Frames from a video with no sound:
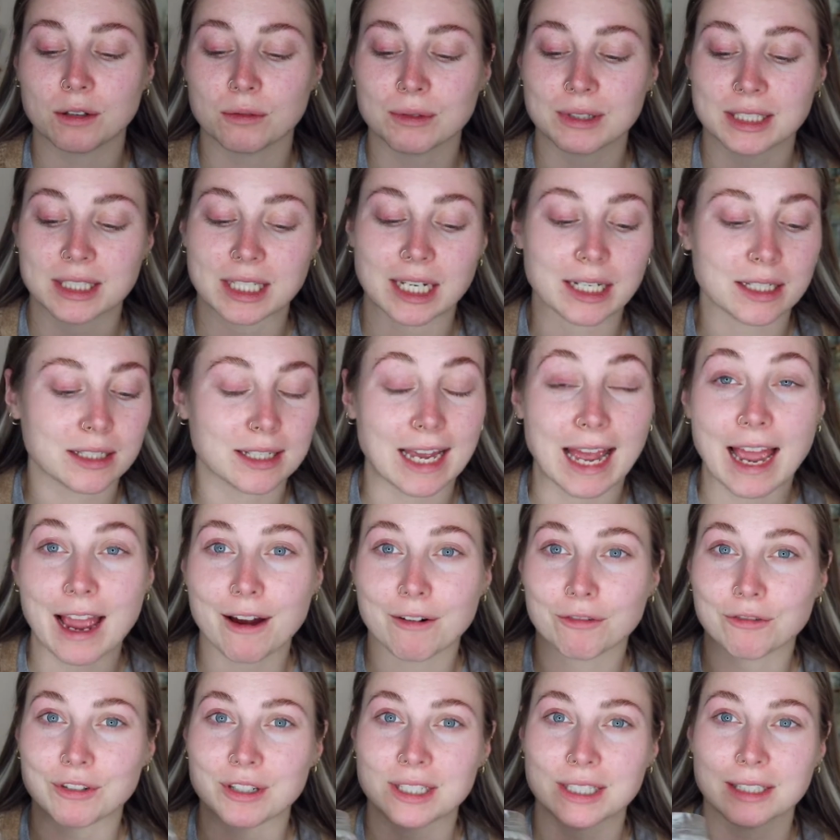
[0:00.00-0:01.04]
always say to
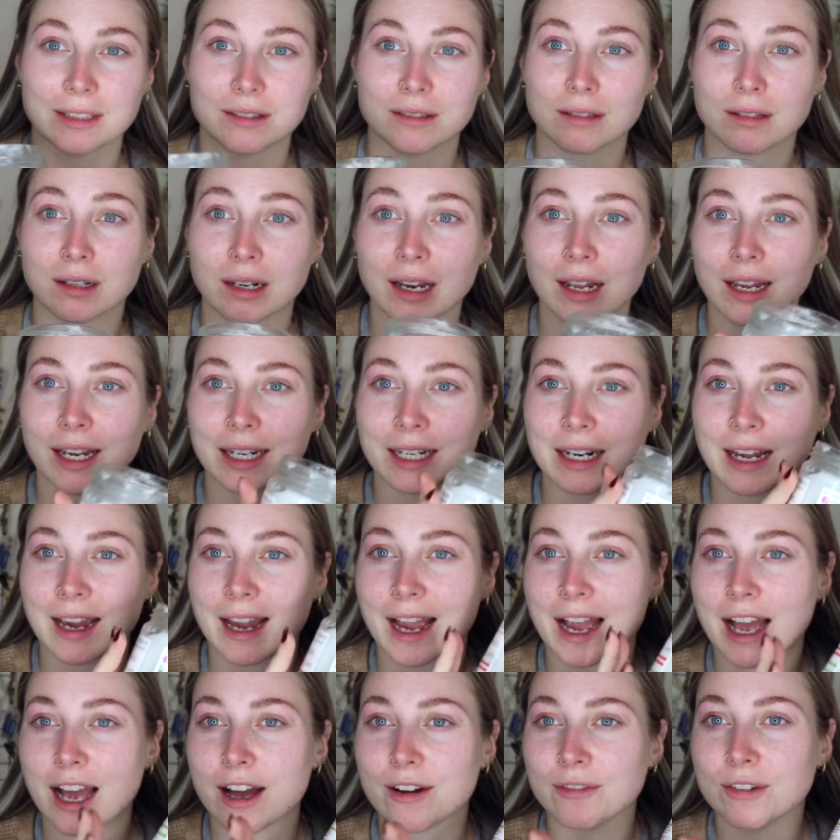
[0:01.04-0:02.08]
every single client I
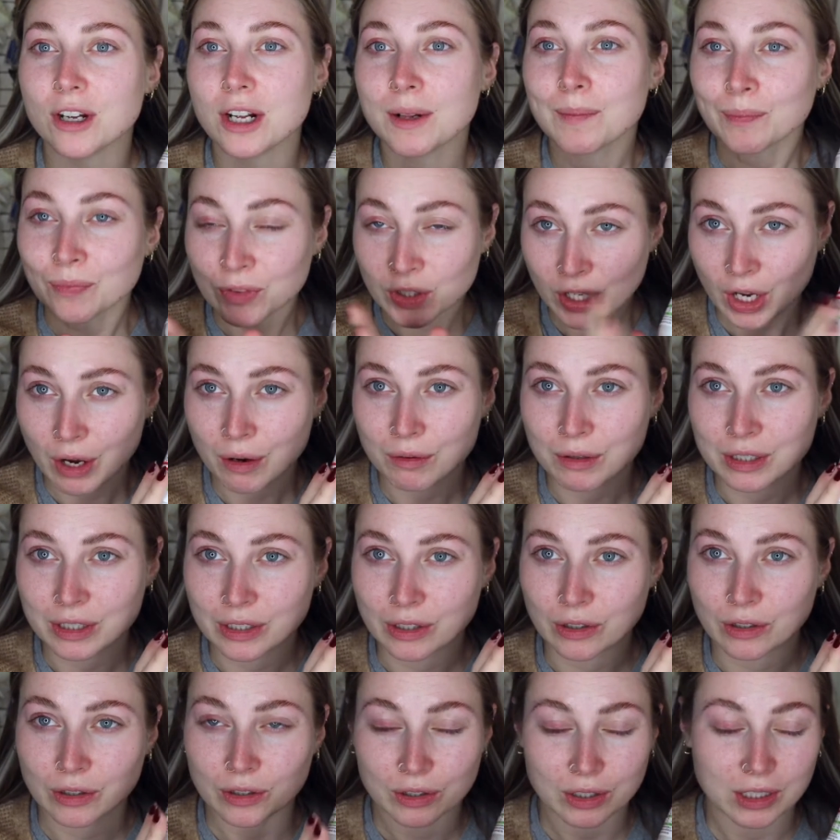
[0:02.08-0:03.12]
have,
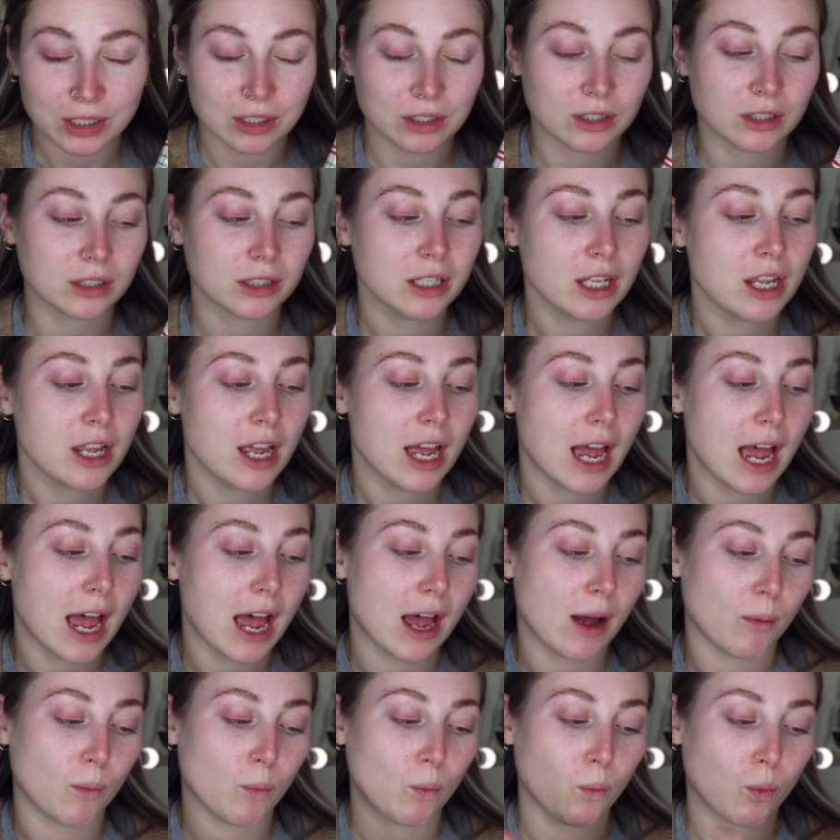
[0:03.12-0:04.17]
coconut oil
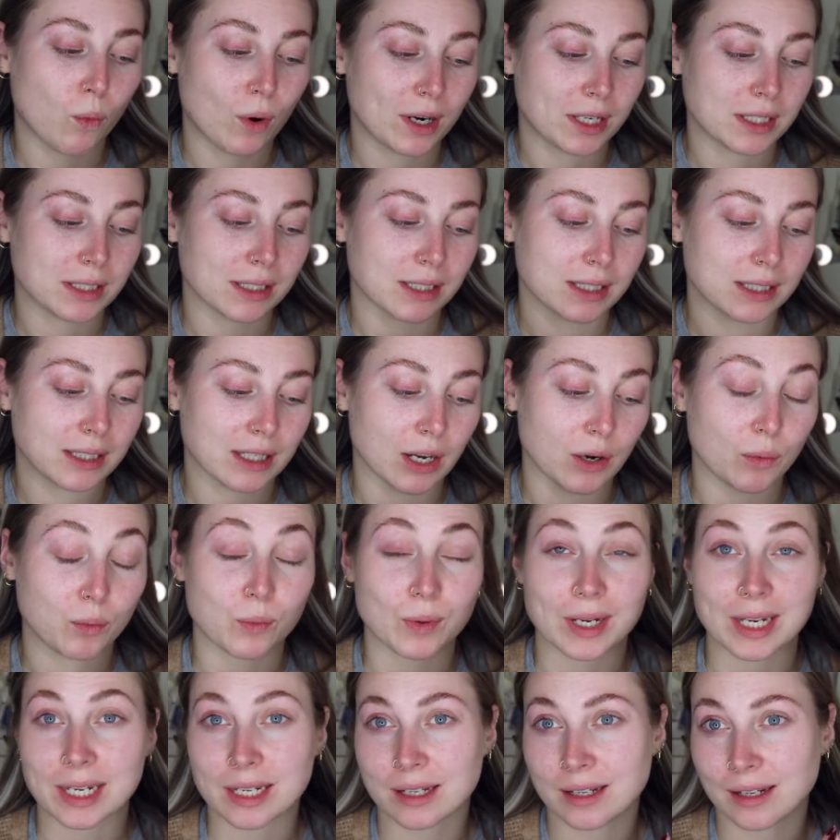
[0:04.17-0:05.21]
once a
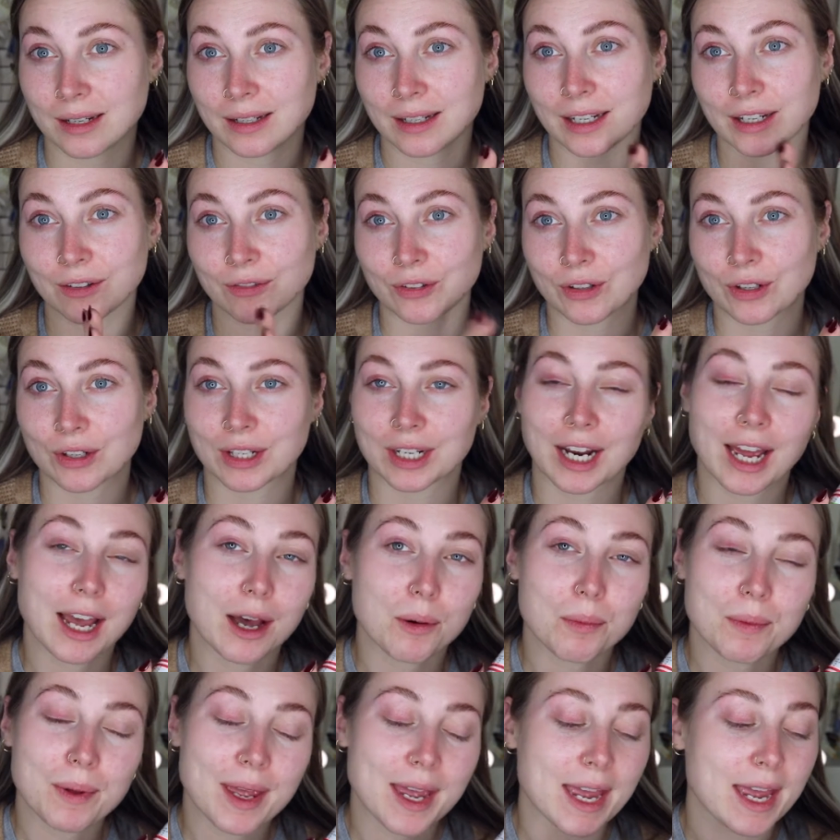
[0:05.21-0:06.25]
week if you can
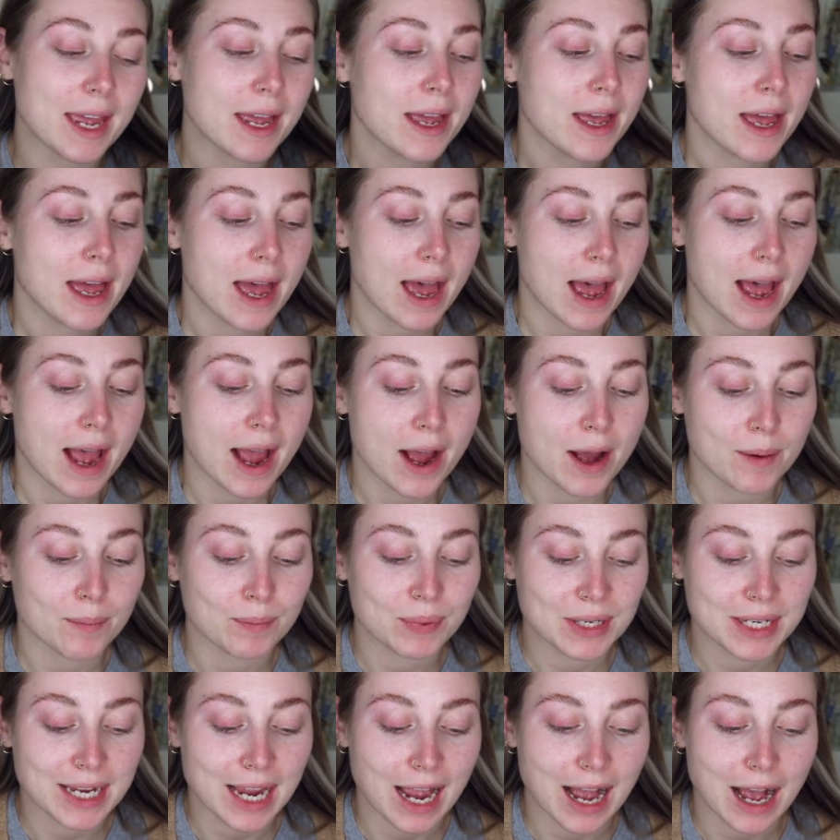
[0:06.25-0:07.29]
help it.
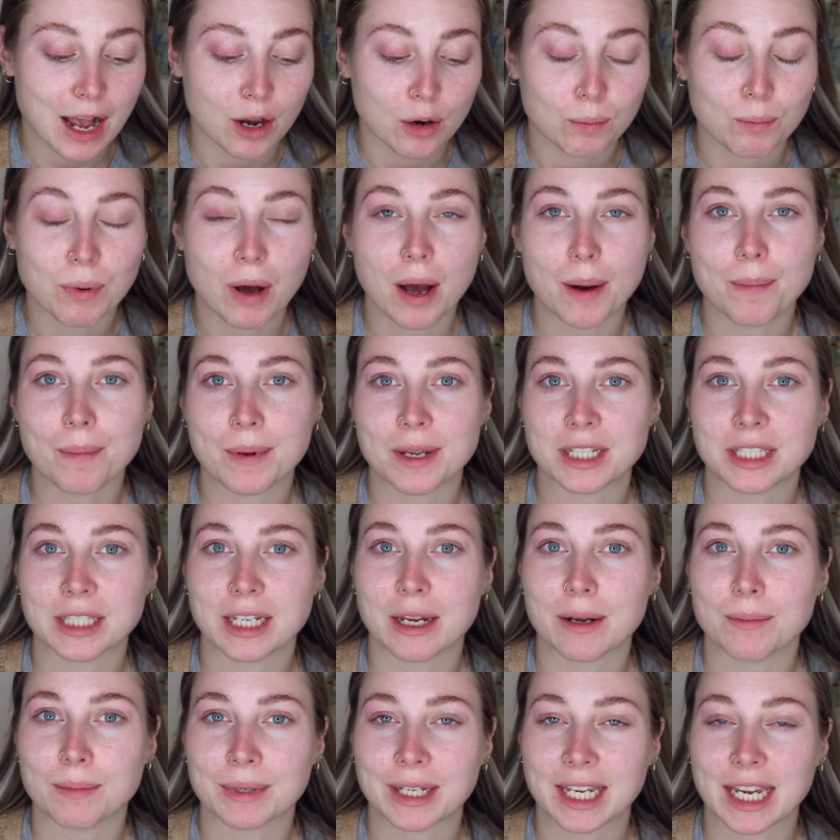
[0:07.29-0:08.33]
But yeah, I'll pop
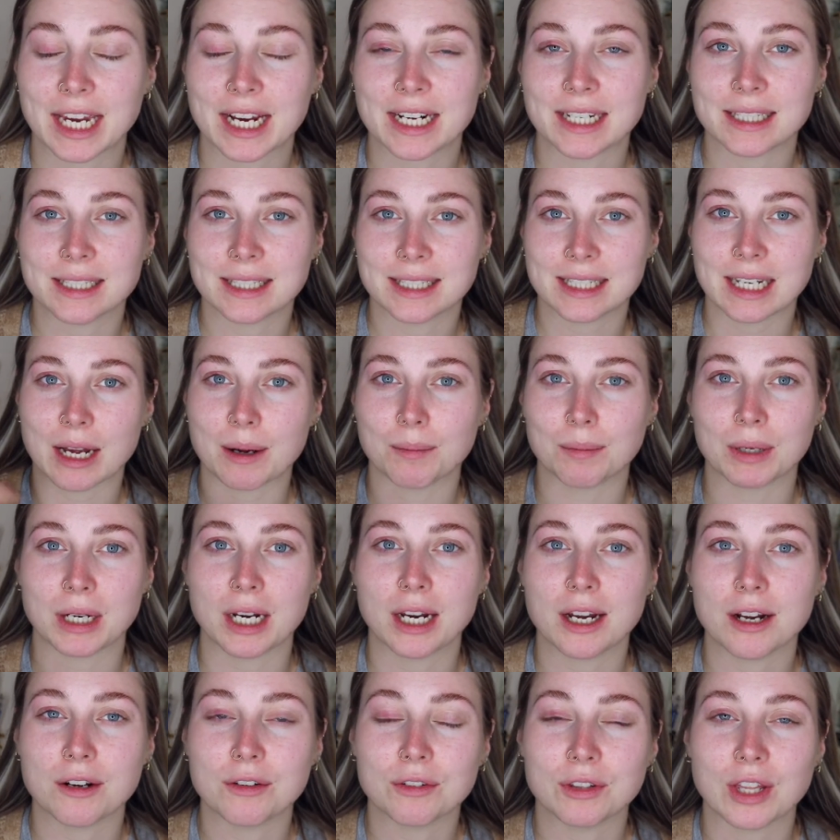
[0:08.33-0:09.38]
some kits down
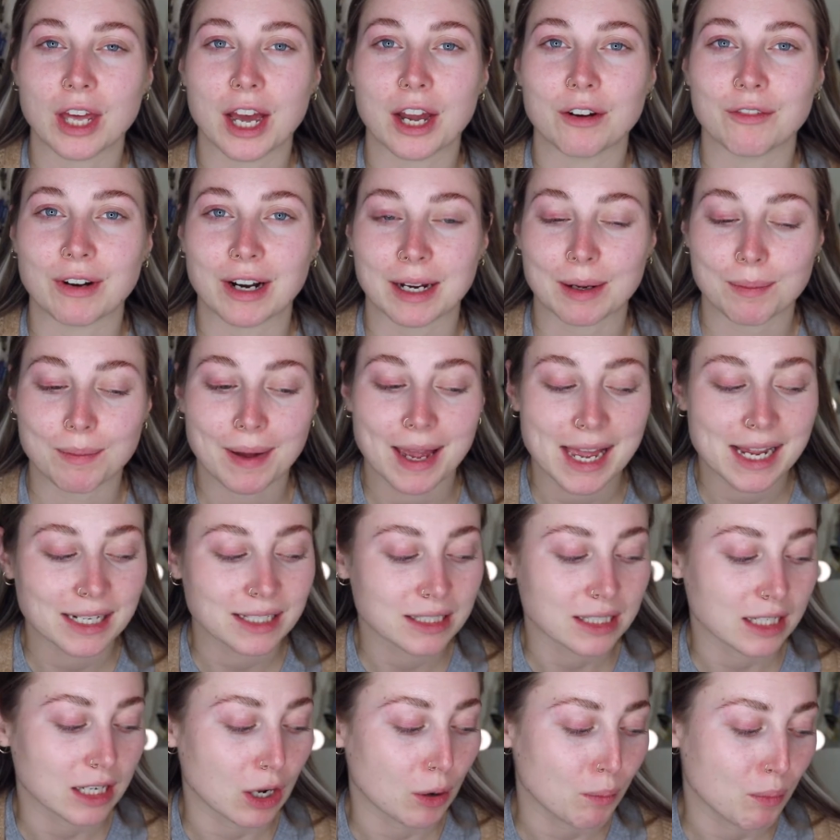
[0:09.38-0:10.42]
below that I
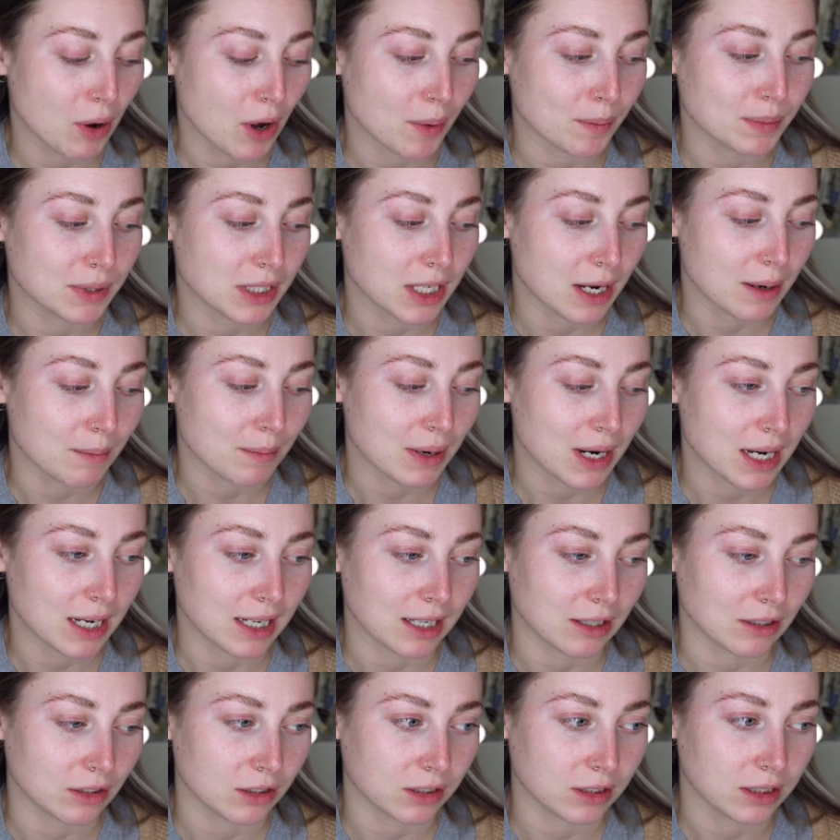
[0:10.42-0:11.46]
recommend, and I'll pop some
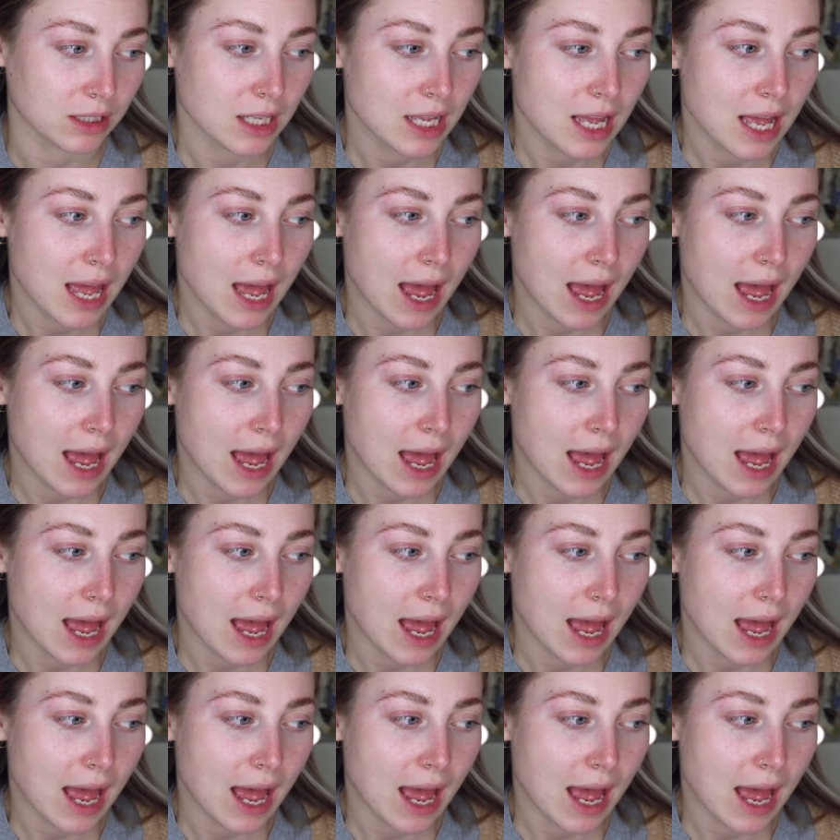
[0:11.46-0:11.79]
little